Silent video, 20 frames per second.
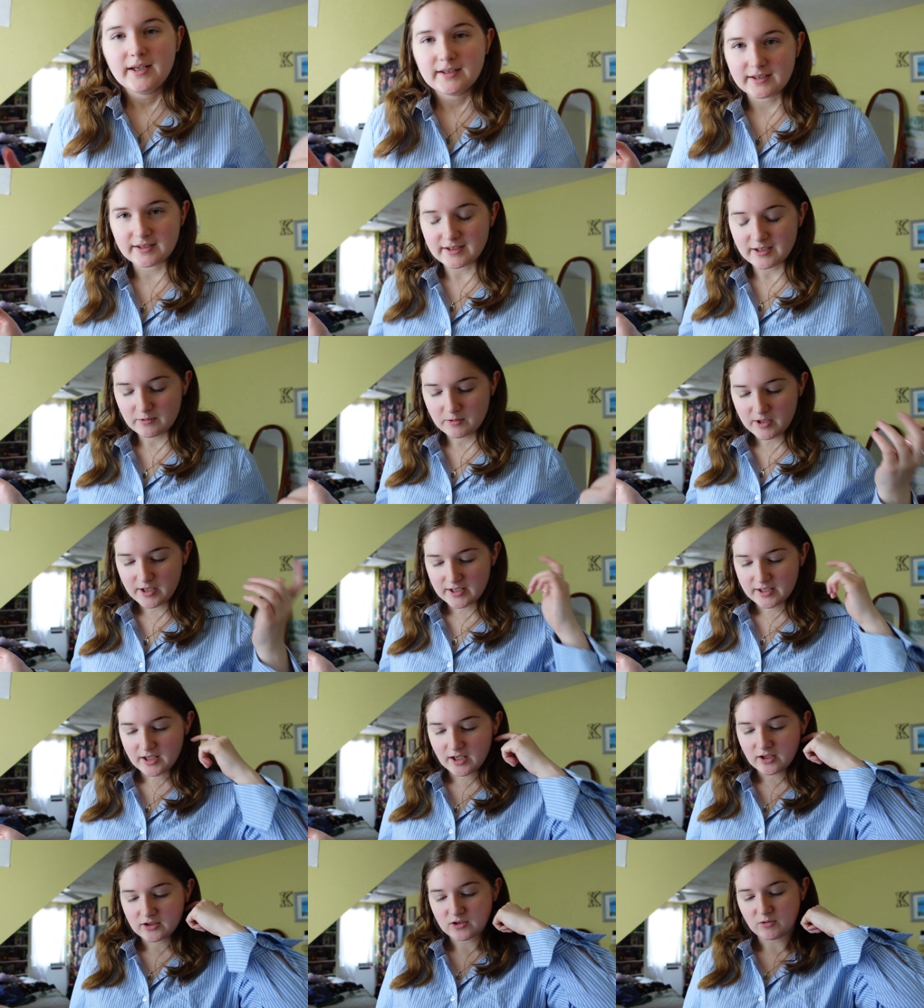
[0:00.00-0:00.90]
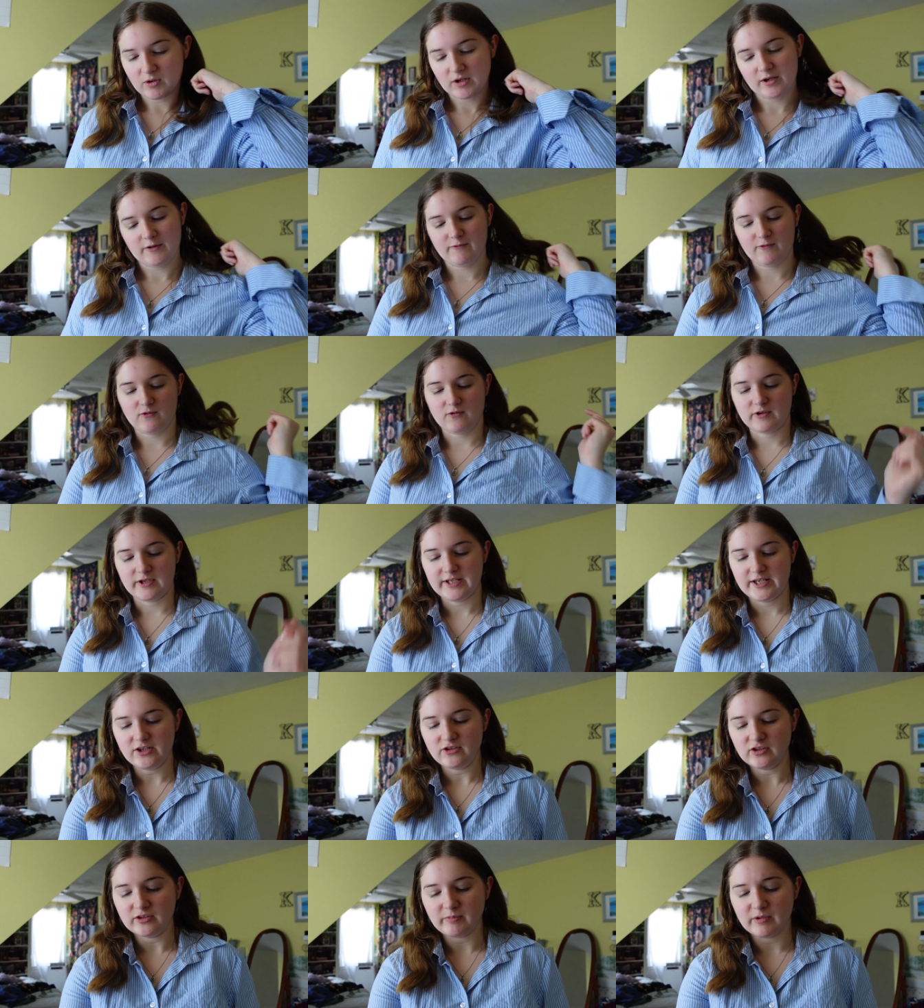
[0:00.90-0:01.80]
And they were like, do you want to come for
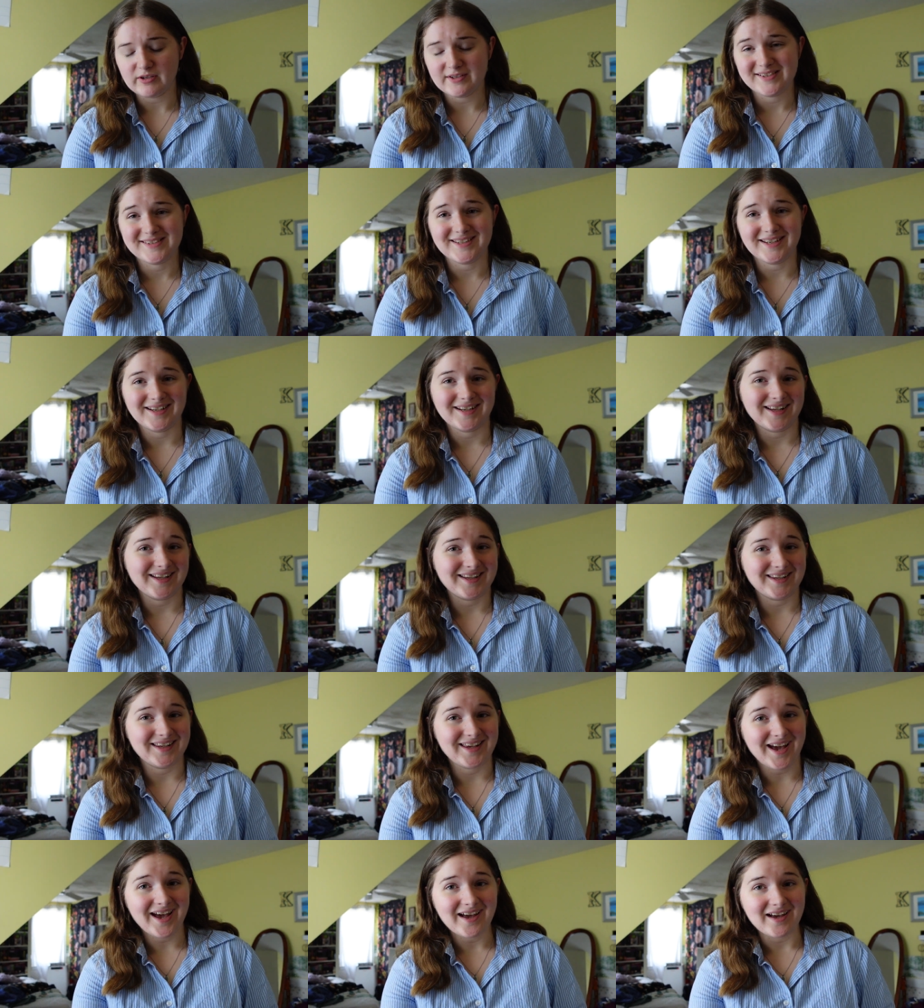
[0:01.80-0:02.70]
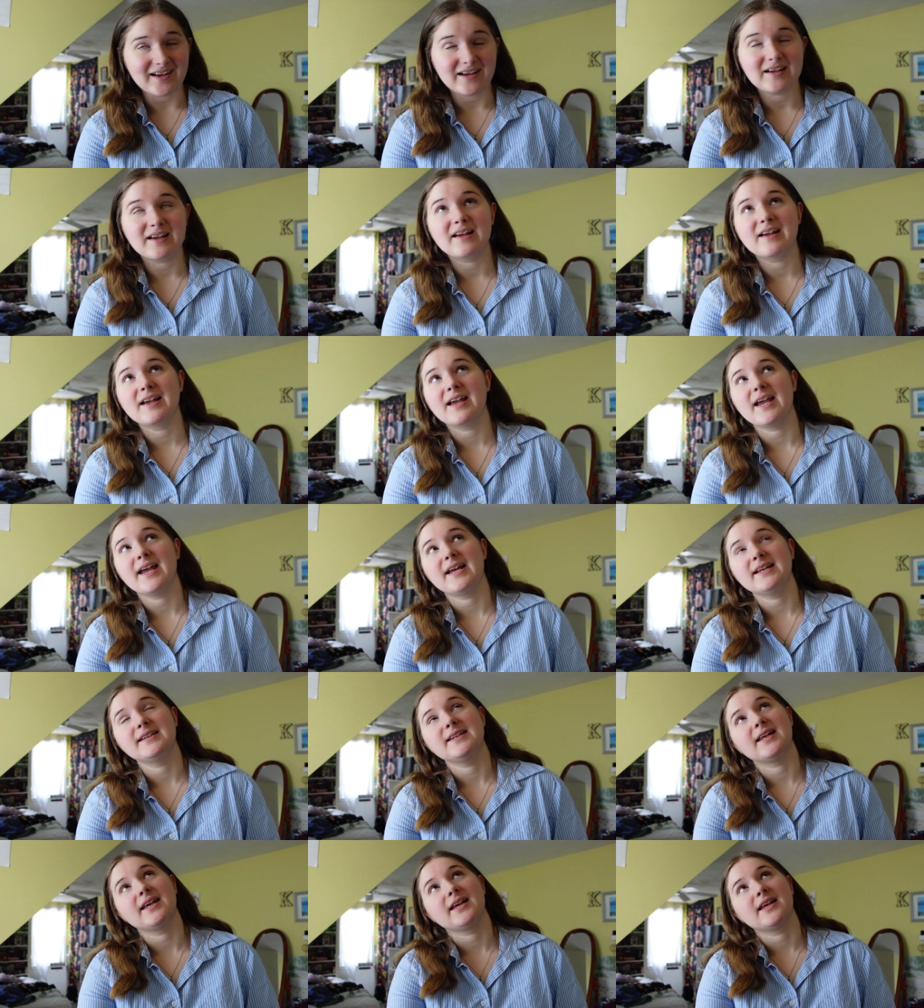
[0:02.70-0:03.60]
orientation tomorrow? I said, yeah.
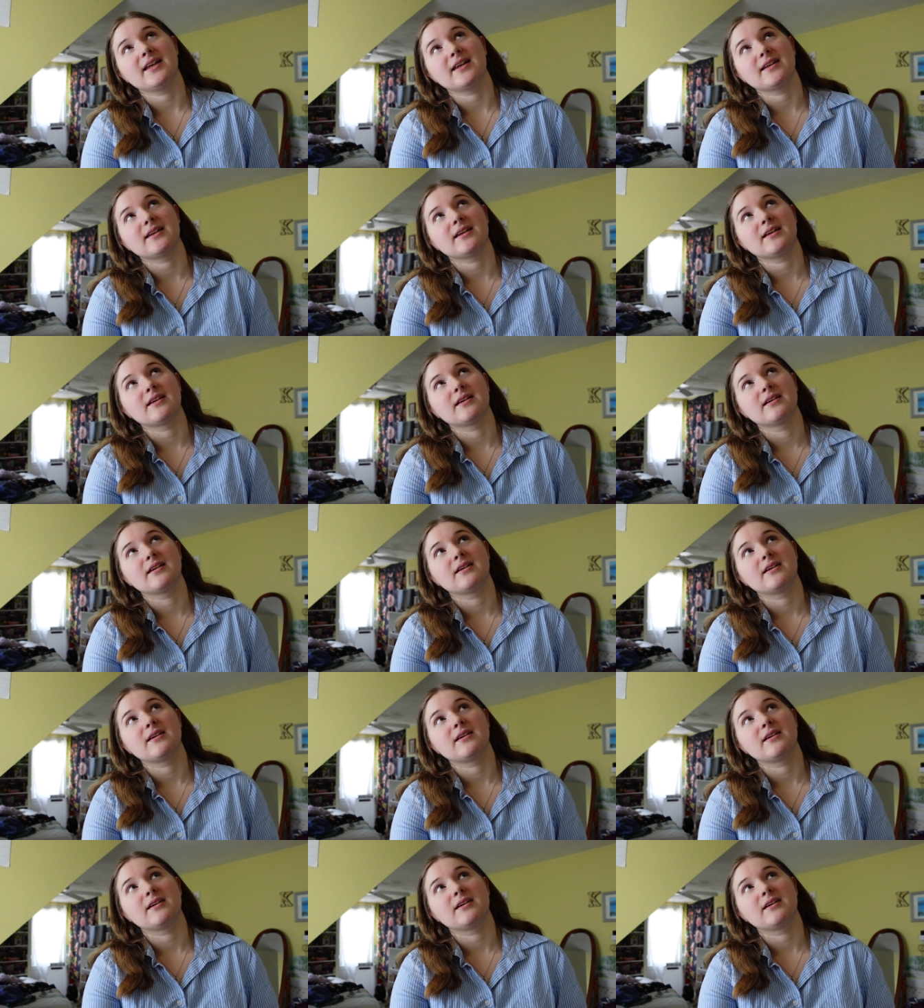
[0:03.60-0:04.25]
And then